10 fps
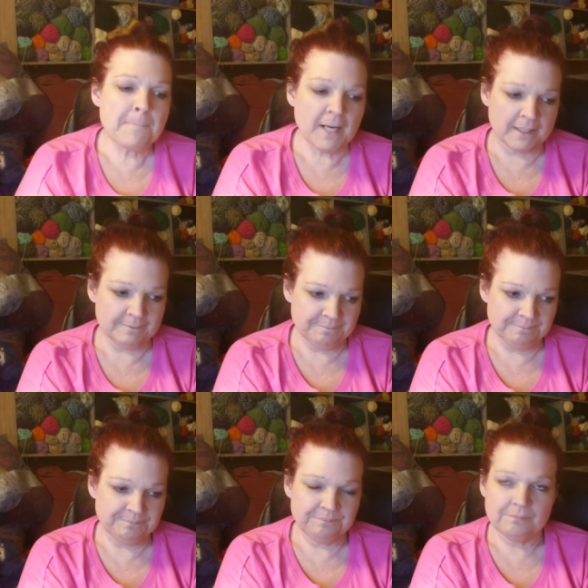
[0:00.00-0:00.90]
But
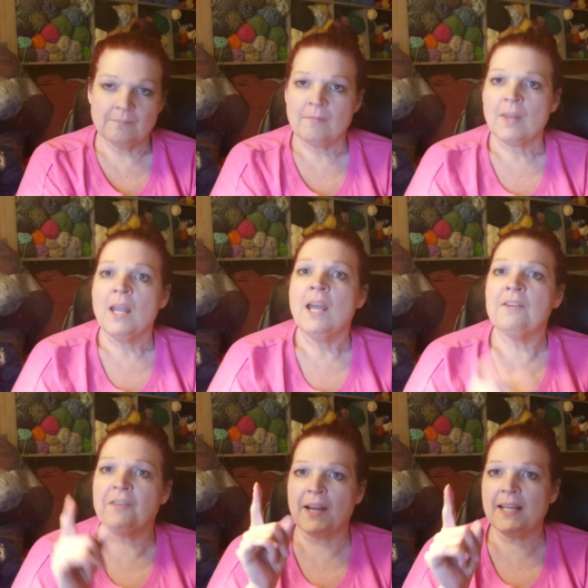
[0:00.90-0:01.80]

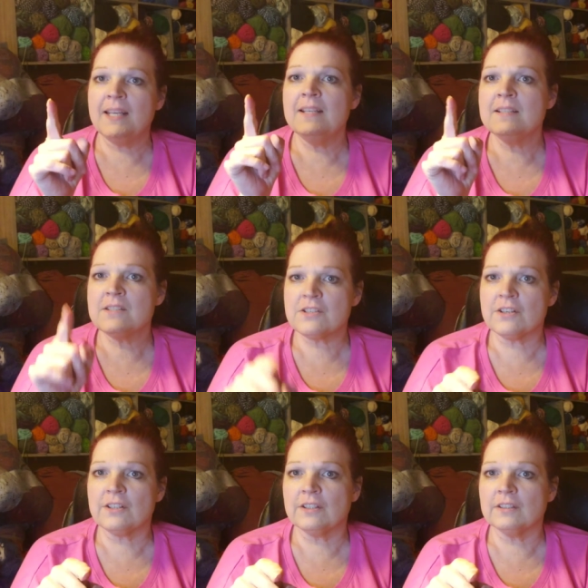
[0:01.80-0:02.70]
if I can
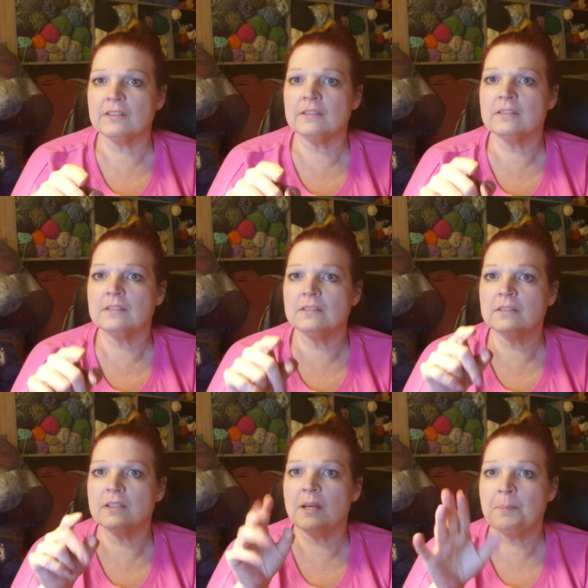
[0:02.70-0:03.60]
insert
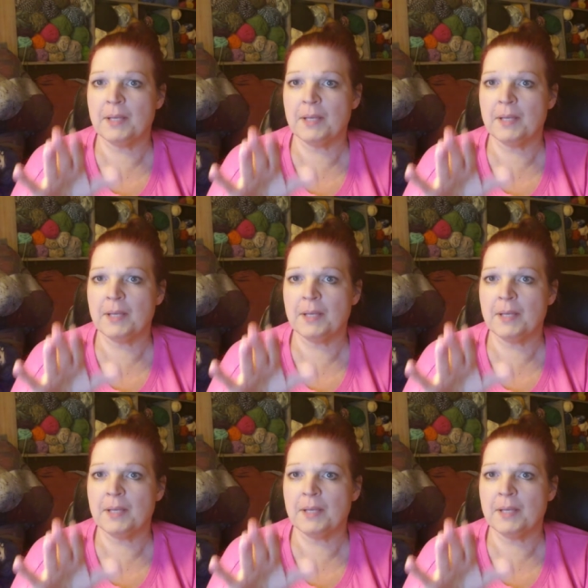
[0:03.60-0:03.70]
a